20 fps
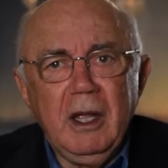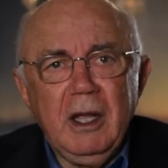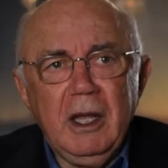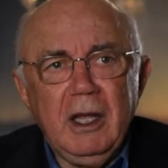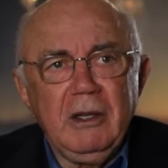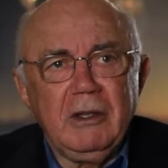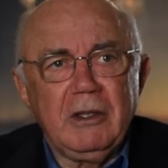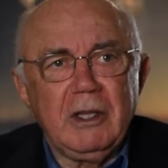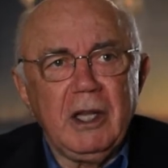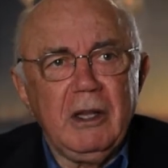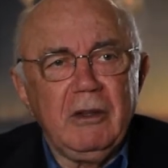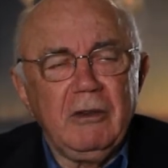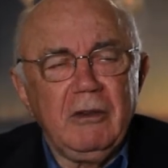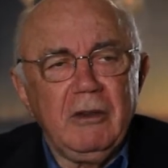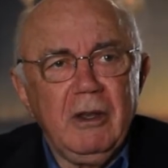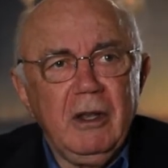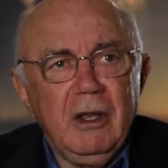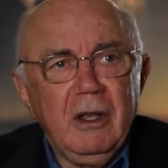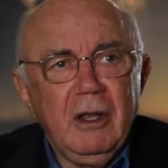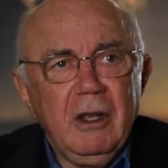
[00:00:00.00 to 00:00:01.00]
He
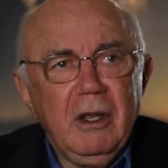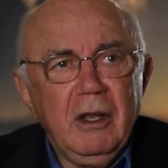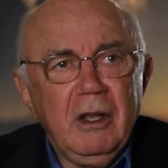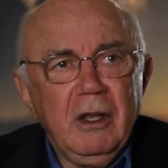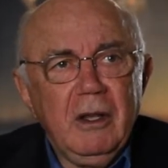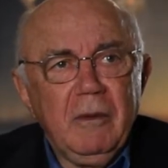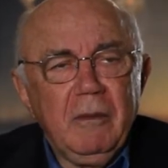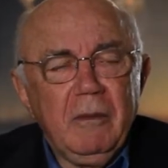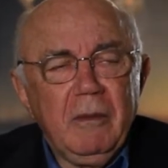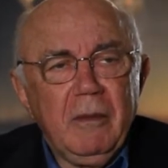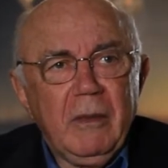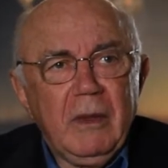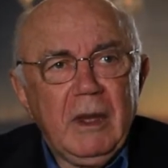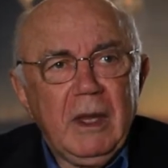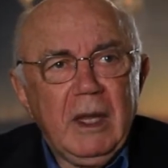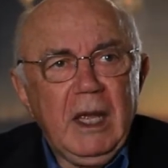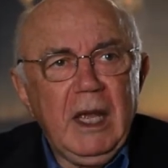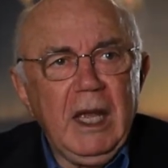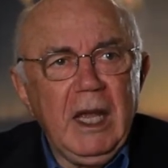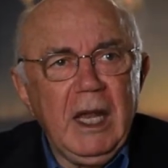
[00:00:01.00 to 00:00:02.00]
says,
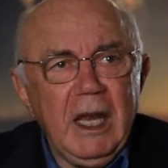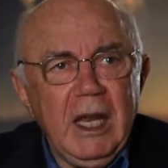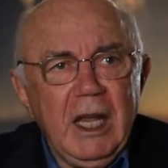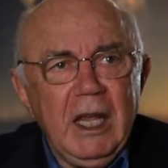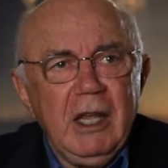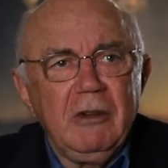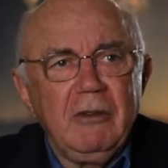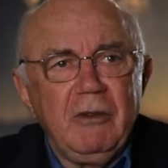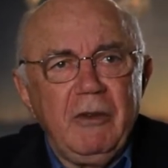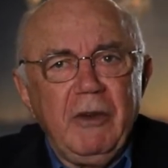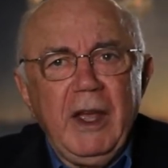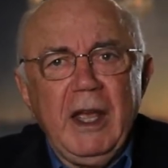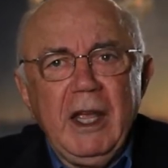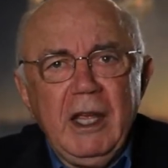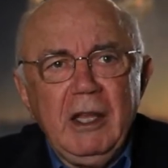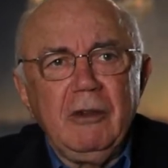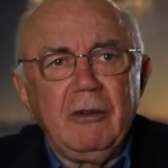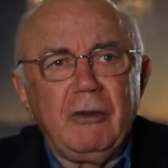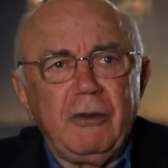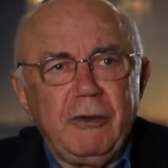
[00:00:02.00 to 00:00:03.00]
in his
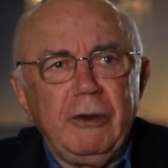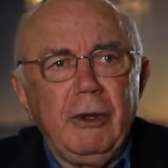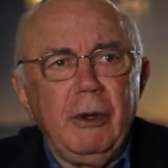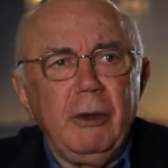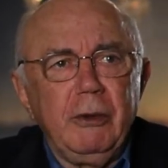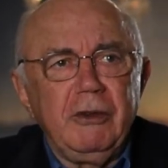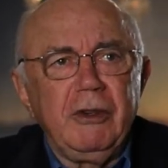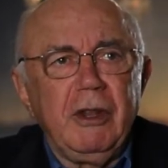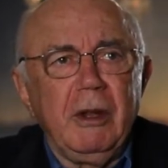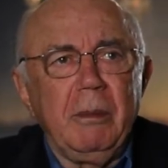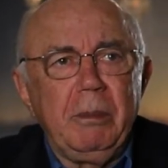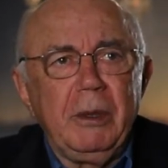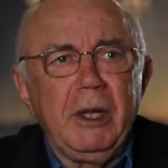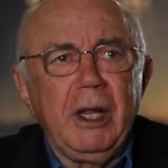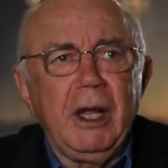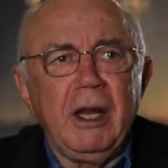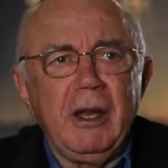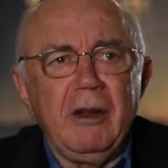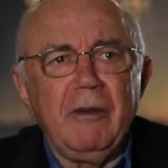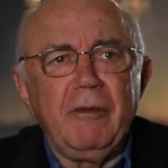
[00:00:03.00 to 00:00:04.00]
veins flows the
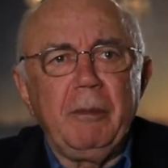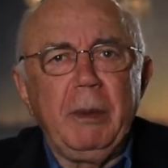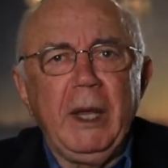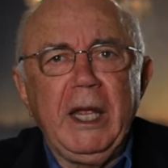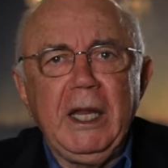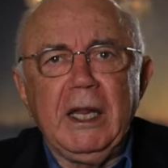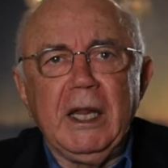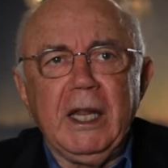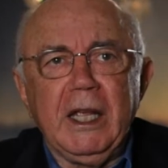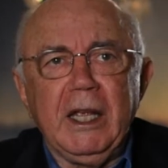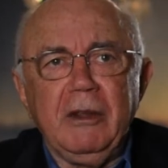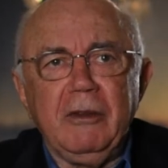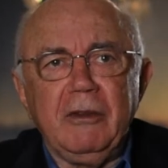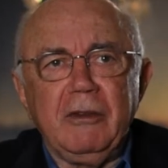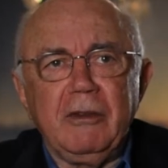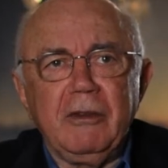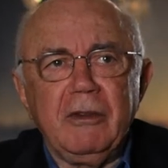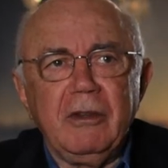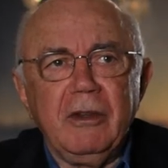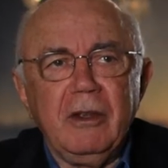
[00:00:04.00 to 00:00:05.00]
blood of
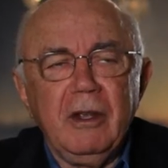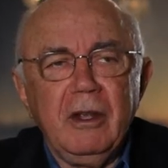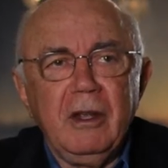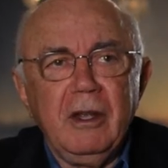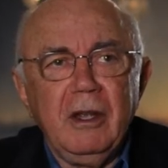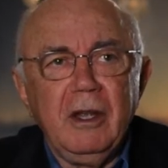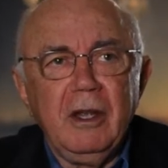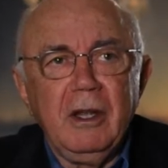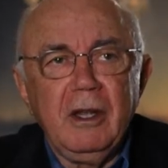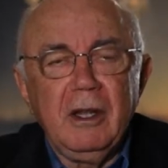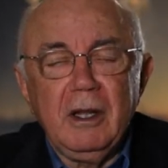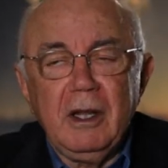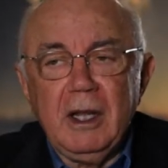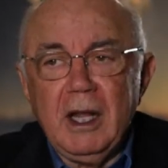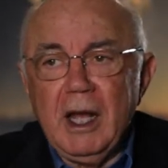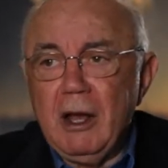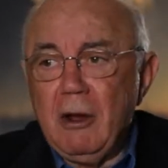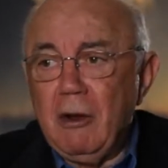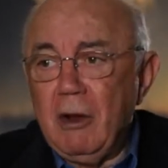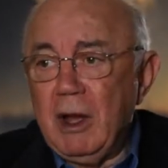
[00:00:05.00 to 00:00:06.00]
Beatleys.
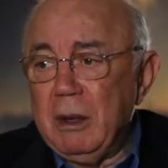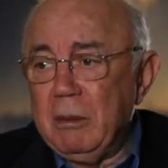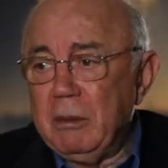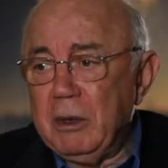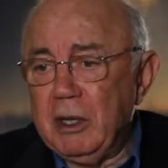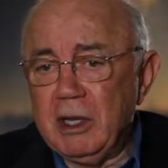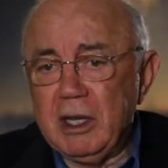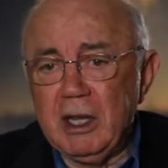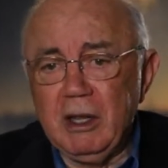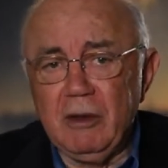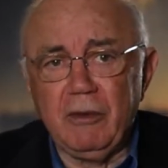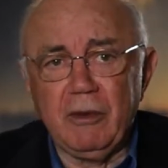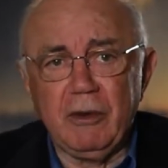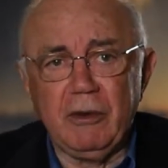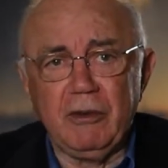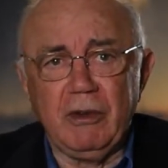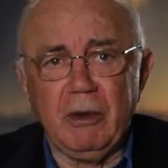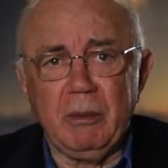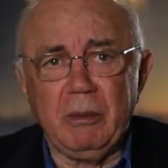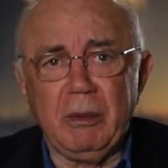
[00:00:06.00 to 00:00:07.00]
Now I'm looking for
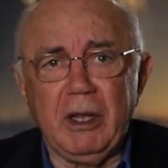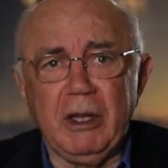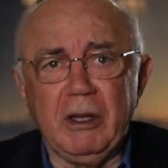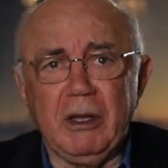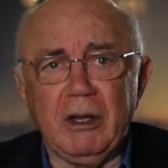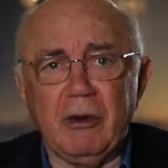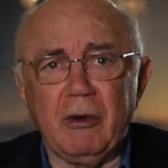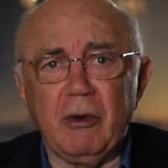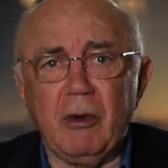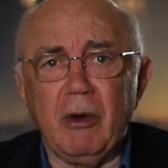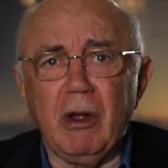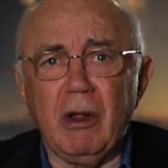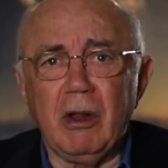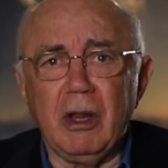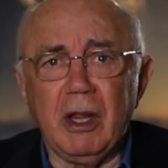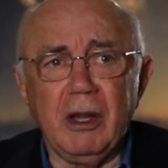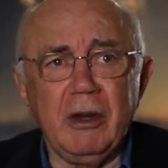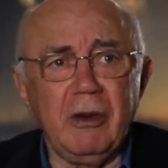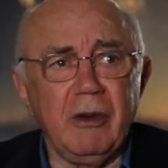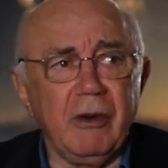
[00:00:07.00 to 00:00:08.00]
something to
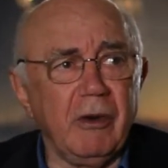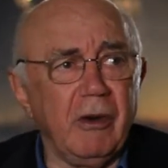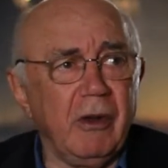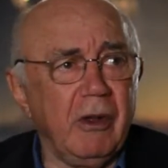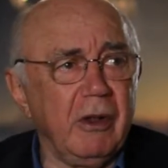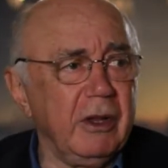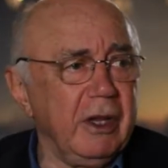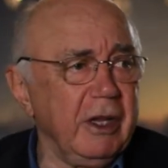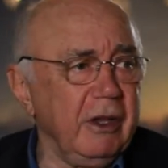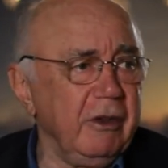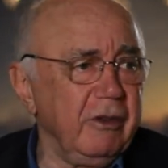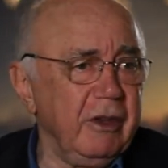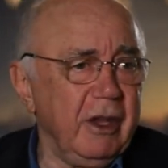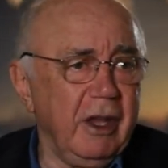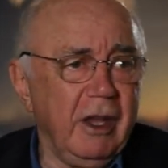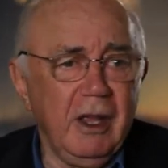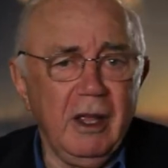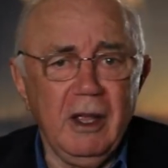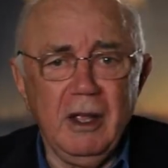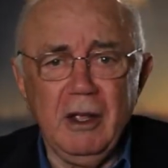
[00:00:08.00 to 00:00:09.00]
crawl under. All these
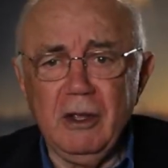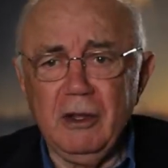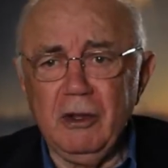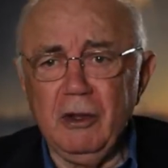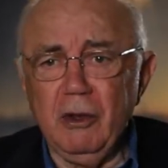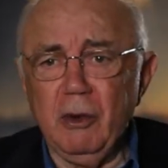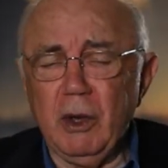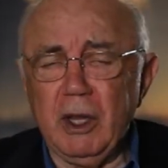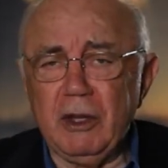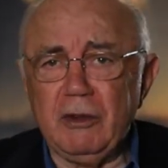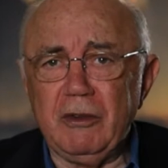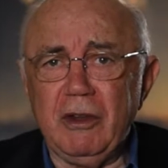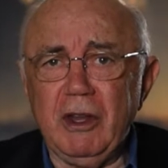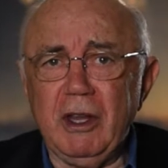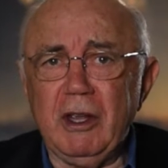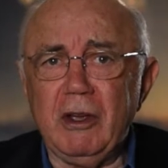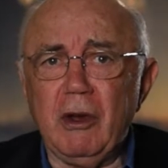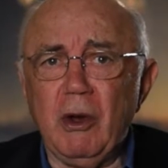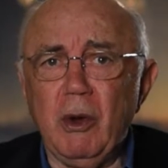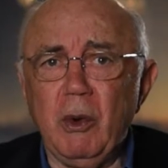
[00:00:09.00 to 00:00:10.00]

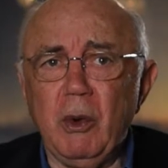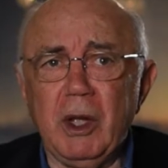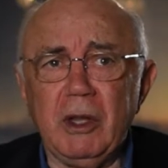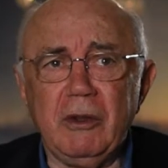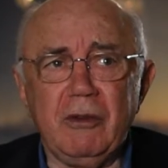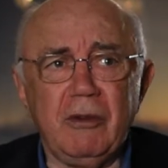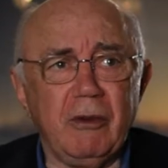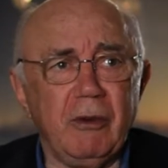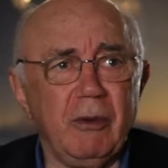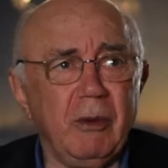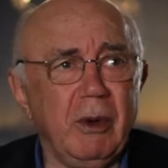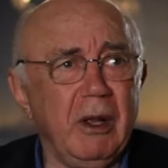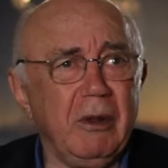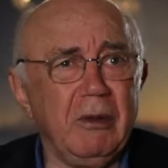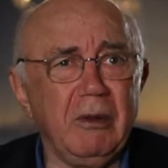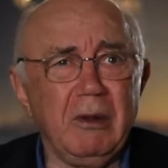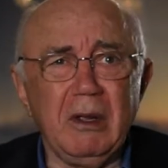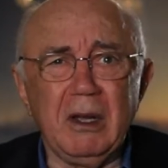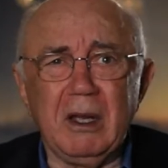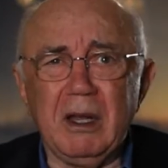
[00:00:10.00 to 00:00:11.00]
USC co-eds are
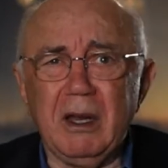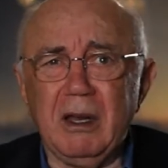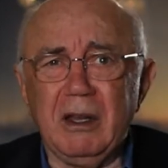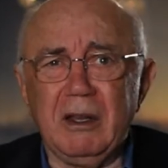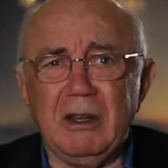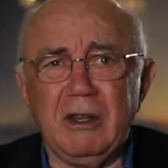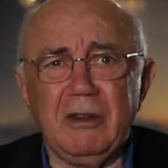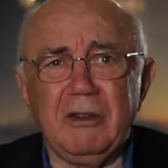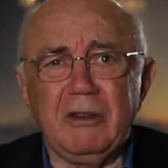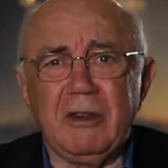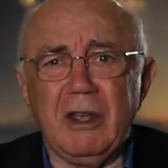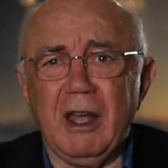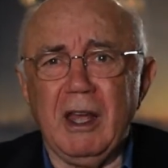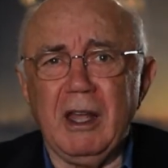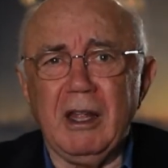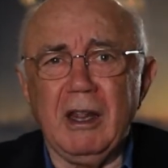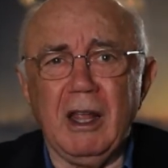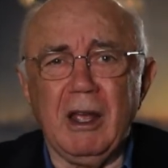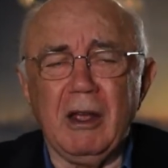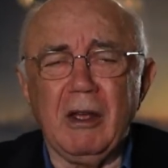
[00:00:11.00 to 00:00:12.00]
around looking at this
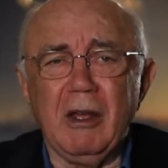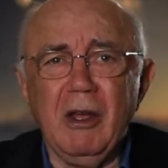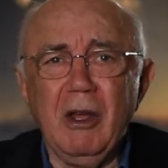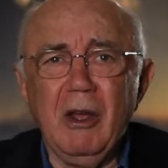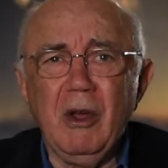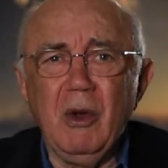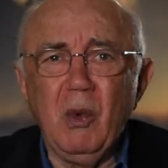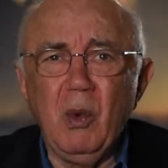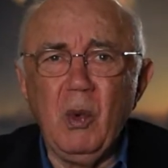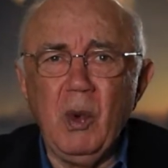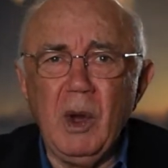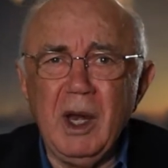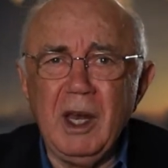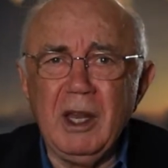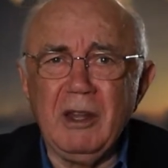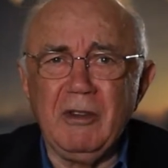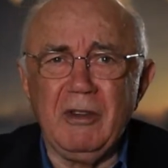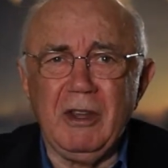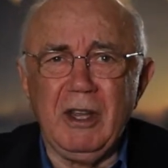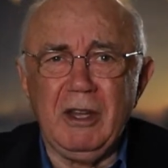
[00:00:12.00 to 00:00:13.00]
guy like, what
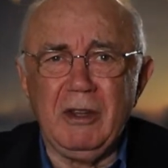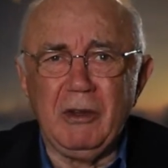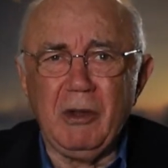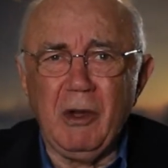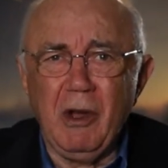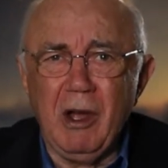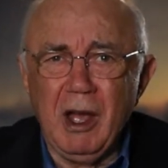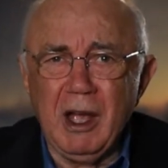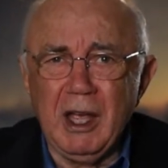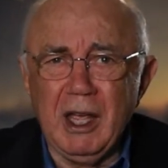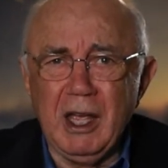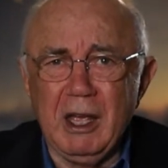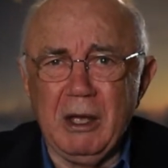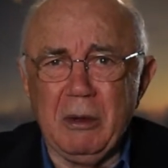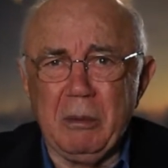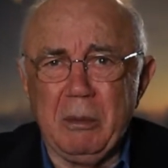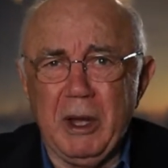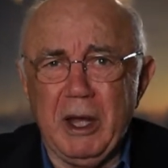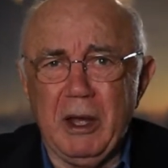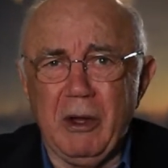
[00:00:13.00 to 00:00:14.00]
is he talking
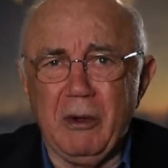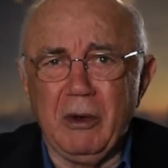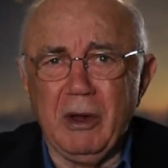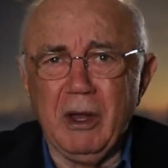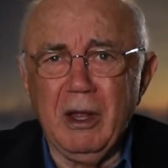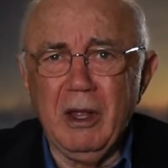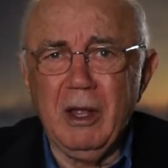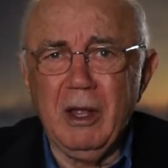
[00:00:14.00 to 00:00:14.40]
about?